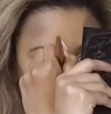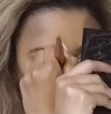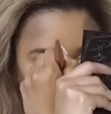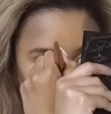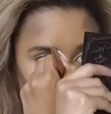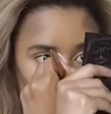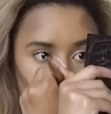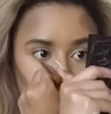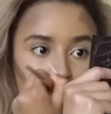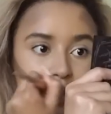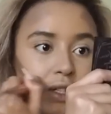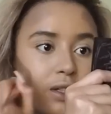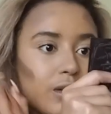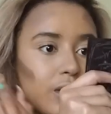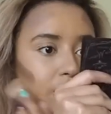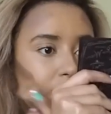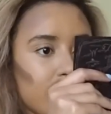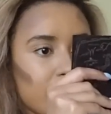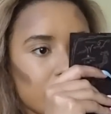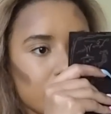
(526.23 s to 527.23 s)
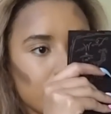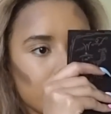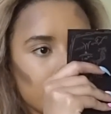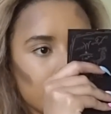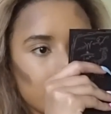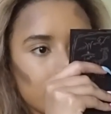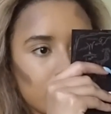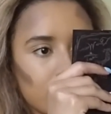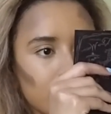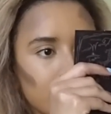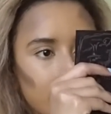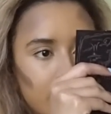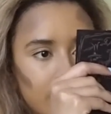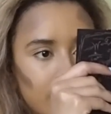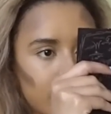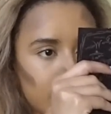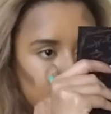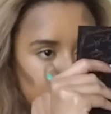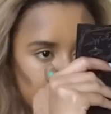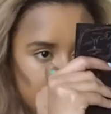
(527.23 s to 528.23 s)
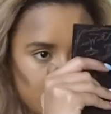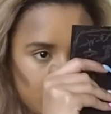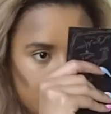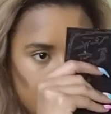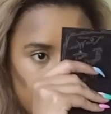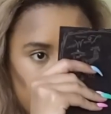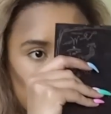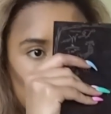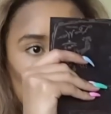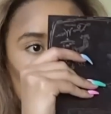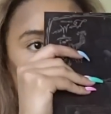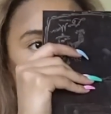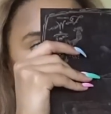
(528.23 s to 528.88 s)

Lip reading: I never really know if this looks any good or not, but